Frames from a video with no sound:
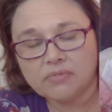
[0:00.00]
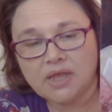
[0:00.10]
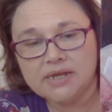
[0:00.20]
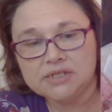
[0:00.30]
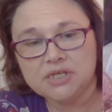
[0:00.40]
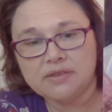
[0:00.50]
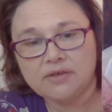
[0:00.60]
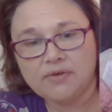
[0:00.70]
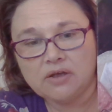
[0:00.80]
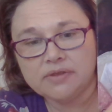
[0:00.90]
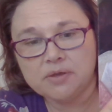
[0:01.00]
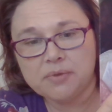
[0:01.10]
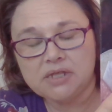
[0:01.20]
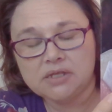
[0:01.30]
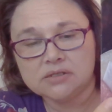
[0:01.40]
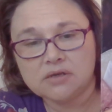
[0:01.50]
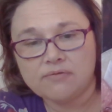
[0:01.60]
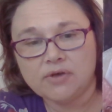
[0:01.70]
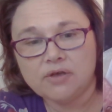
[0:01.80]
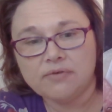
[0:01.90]
antique they found, they made this off
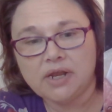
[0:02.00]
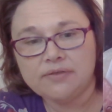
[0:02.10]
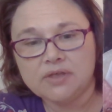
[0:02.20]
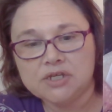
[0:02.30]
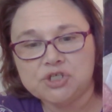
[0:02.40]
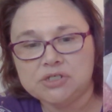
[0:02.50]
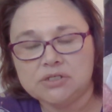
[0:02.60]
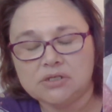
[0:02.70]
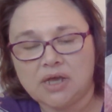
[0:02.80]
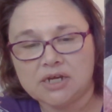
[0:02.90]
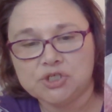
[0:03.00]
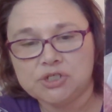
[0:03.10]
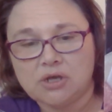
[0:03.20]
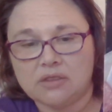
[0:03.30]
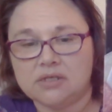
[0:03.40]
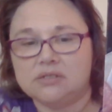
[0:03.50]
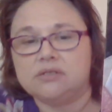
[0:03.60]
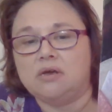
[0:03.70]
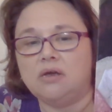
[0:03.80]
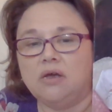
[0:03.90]
of, and I think she's actually taught this
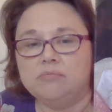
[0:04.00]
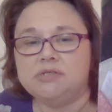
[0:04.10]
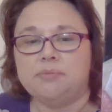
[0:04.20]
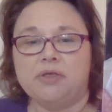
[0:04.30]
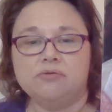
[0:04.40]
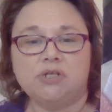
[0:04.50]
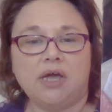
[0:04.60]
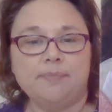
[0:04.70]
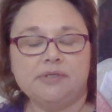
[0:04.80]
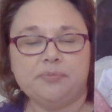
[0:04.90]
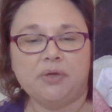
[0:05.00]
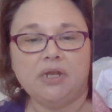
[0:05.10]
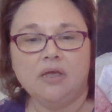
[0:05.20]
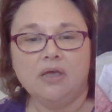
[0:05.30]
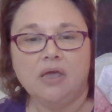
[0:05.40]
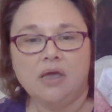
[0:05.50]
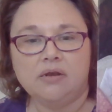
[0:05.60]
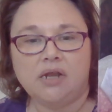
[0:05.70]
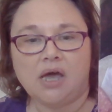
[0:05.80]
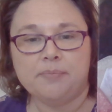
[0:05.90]
some other times, but
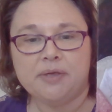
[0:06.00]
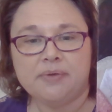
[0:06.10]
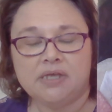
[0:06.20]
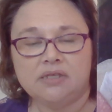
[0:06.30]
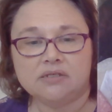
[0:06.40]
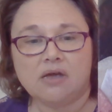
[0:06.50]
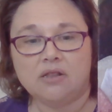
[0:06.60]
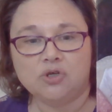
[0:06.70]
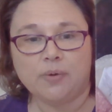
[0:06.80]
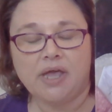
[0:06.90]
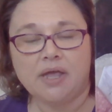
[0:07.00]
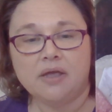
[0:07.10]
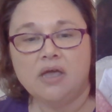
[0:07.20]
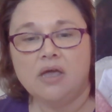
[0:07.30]
not maybe in this colorway.